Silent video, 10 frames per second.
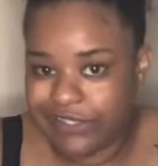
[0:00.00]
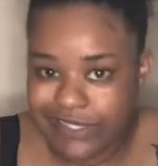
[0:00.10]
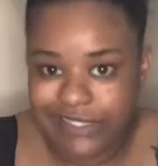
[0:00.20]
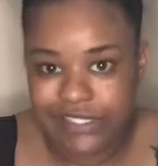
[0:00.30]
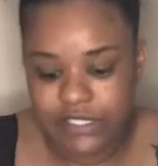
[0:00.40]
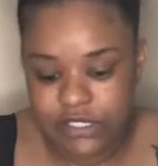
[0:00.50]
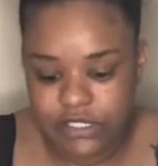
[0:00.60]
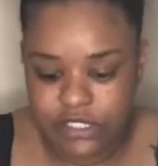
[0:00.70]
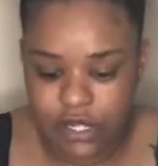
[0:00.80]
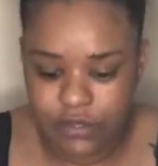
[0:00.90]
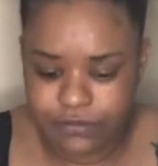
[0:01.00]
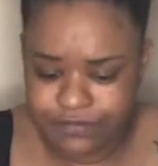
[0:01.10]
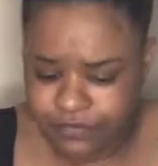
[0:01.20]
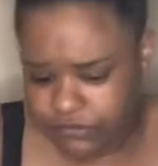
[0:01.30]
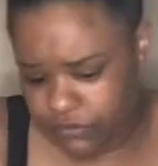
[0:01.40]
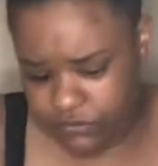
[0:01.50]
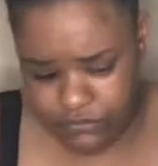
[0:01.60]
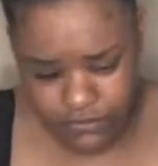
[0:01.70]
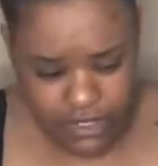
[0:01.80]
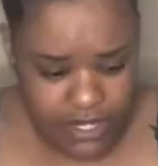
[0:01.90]
distance, so
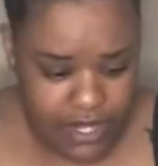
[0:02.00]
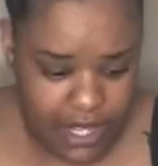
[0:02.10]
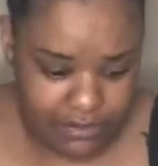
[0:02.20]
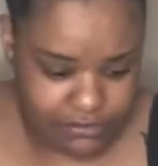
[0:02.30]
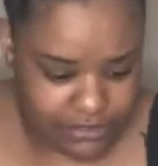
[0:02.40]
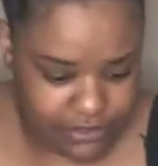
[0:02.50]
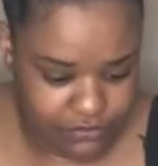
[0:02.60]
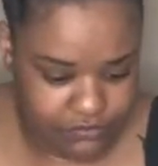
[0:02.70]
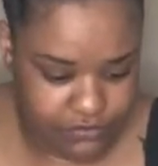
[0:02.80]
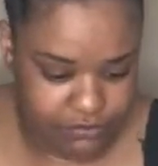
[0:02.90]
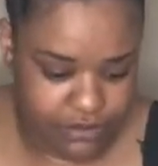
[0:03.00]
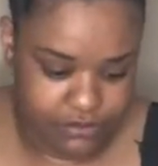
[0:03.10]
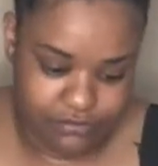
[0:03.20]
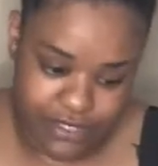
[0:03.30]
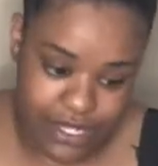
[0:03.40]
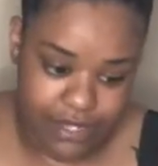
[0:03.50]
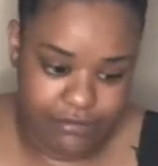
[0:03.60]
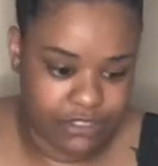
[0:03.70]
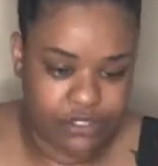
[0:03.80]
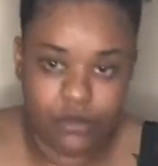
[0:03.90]
I was like, you feel me? Dang, I'm
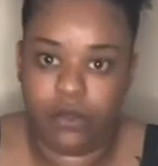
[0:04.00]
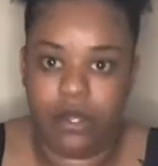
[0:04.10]
not trying to